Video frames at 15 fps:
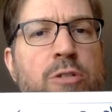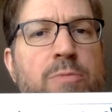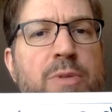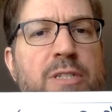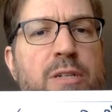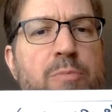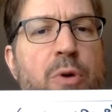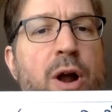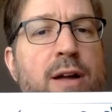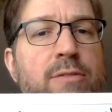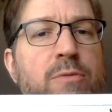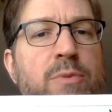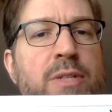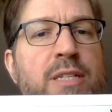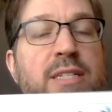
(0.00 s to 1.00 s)
but it's
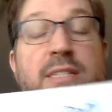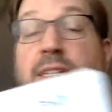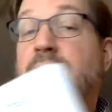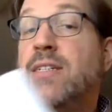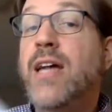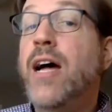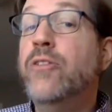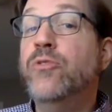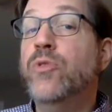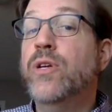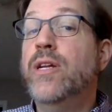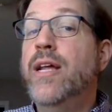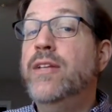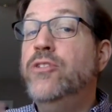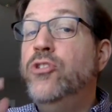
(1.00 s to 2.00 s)
approximately 600,
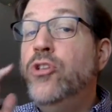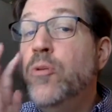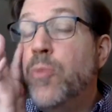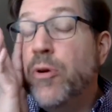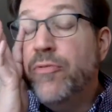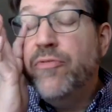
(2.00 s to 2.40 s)
and Schubert